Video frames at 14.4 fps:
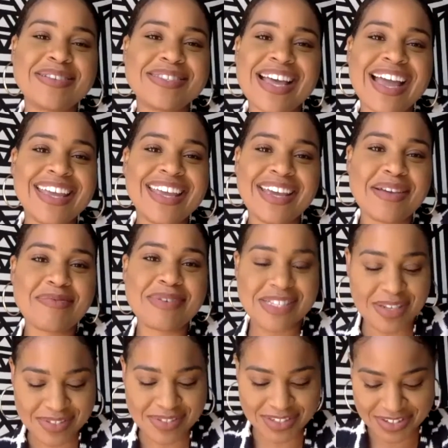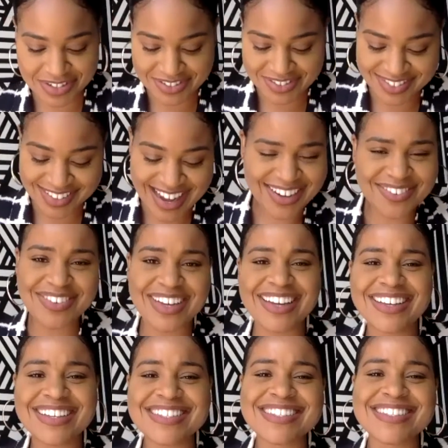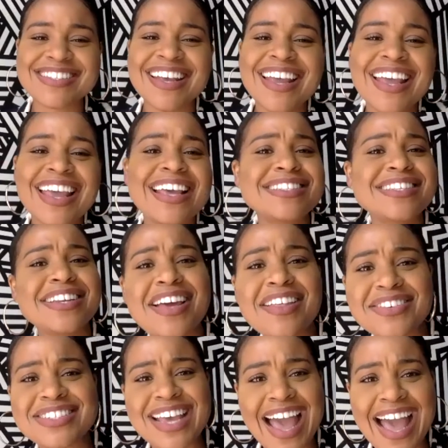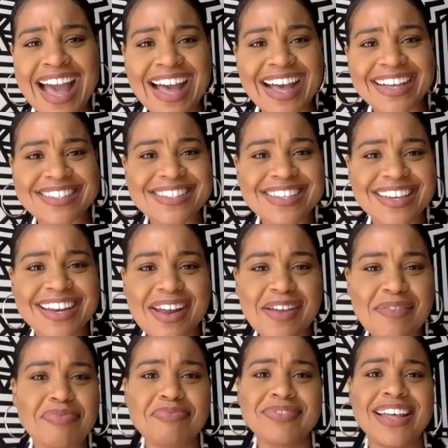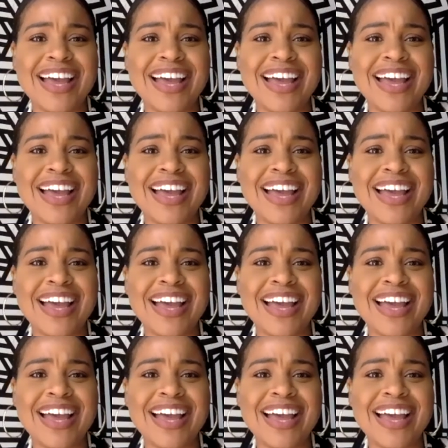I can't get myself to journal. I don't, because it's another task, and I'm like,